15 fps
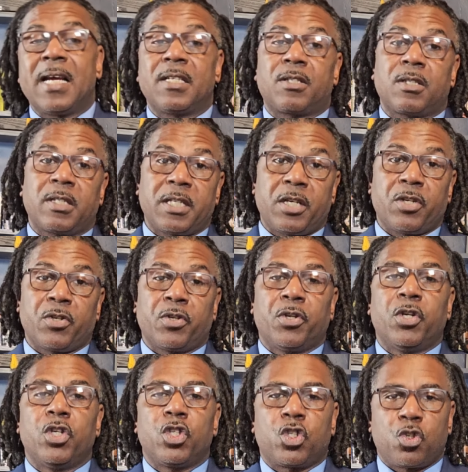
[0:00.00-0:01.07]
as a
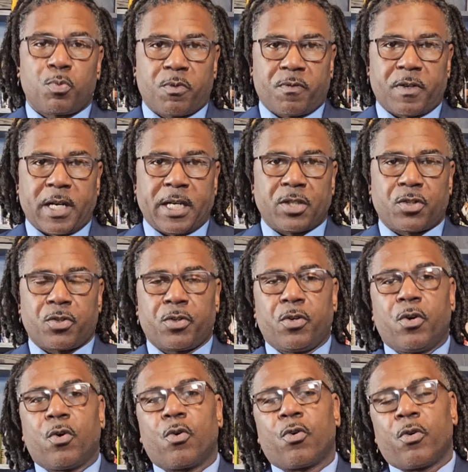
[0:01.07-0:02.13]
leader, supervisor,
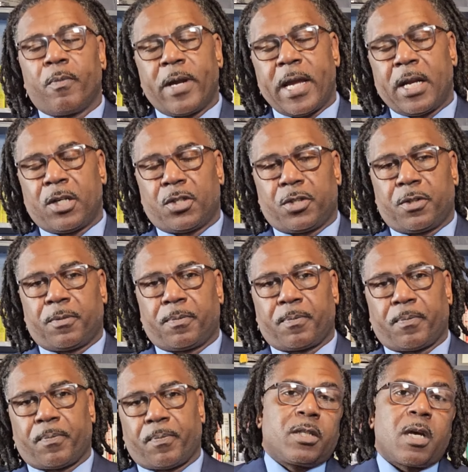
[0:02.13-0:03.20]
or manager.
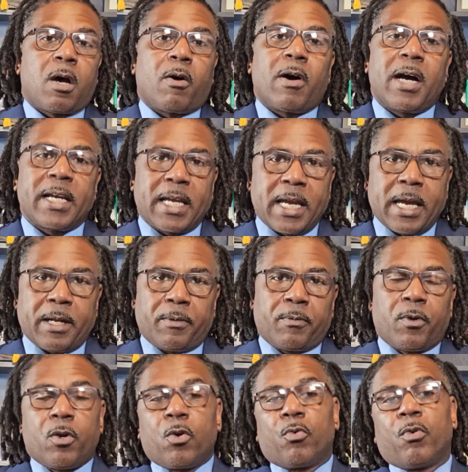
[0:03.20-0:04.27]
So
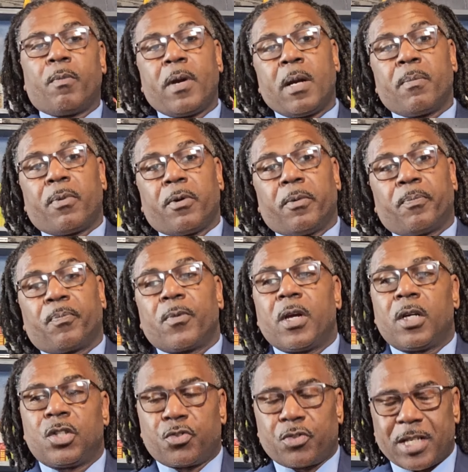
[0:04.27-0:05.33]
again, remember,
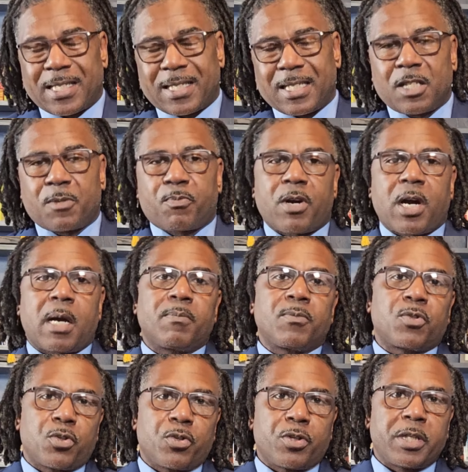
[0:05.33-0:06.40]
address these
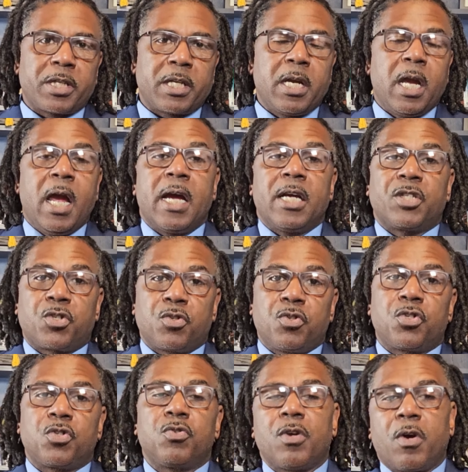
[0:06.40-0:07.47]
problems early as soon
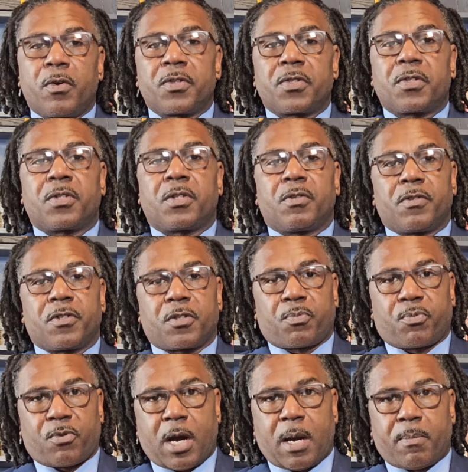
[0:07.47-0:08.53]
as you notice that there is a
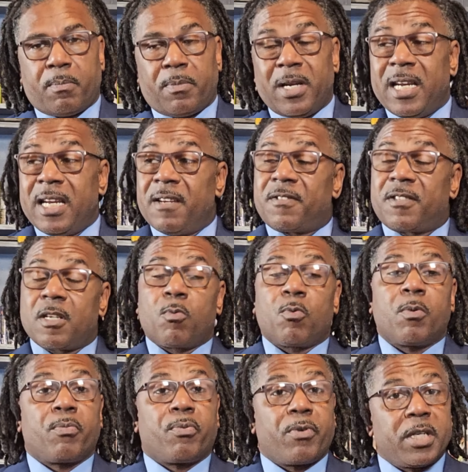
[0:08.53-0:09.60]
problem. If
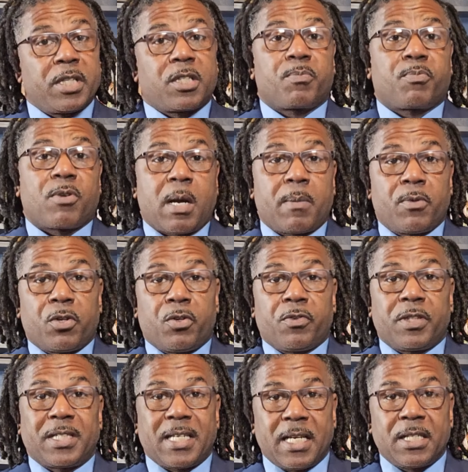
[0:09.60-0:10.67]
someone brings the problem to
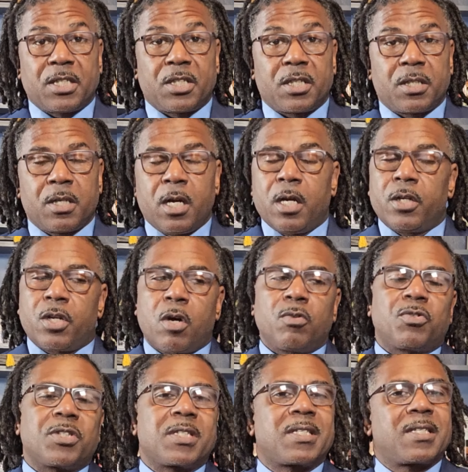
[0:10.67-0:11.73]
your attention,
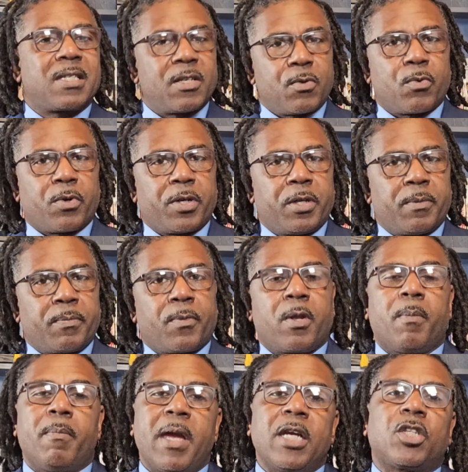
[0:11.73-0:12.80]
don't just sit on it.
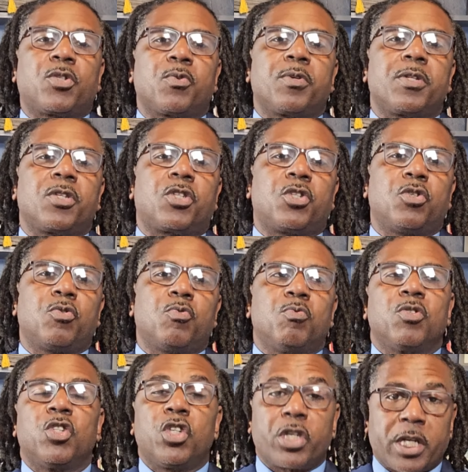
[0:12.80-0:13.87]
Make sure that you
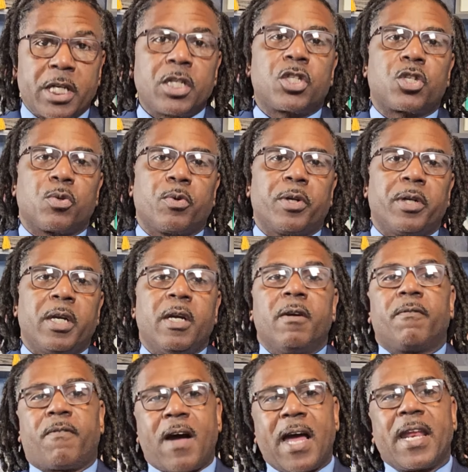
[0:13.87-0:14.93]
look into it.
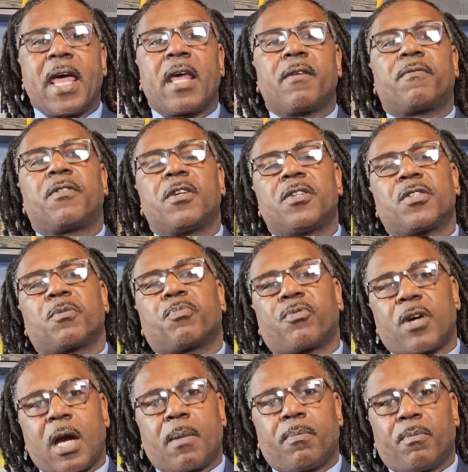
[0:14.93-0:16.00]
Find out if there's a
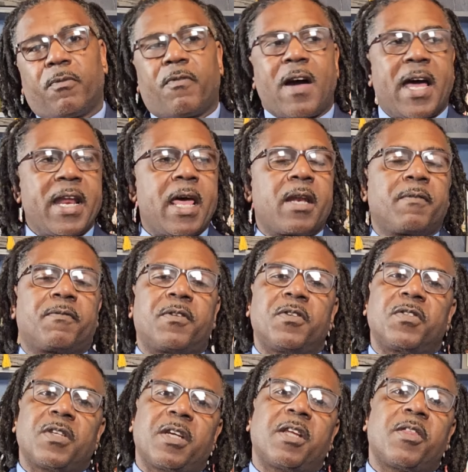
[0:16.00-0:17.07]
problem. Find out if
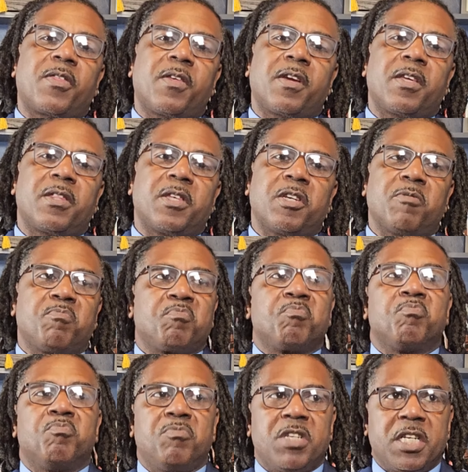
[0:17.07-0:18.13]
there's anything that
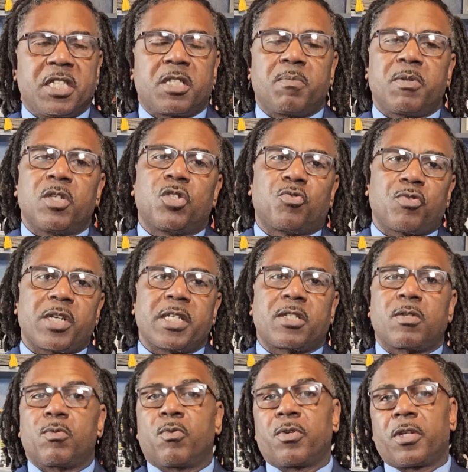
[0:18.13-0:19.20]
needs to be
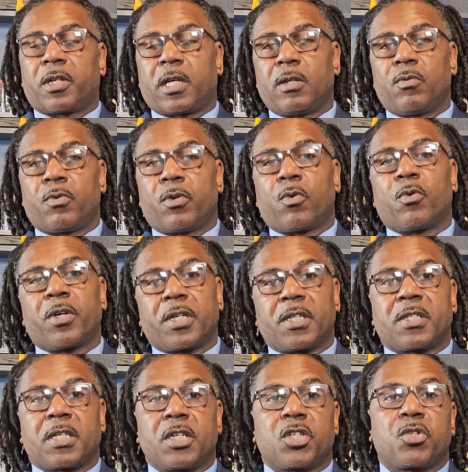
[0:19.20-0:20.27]
addressed on an
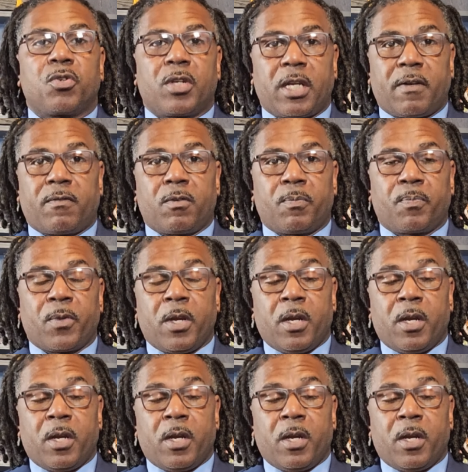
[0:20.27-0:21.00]
organizational level.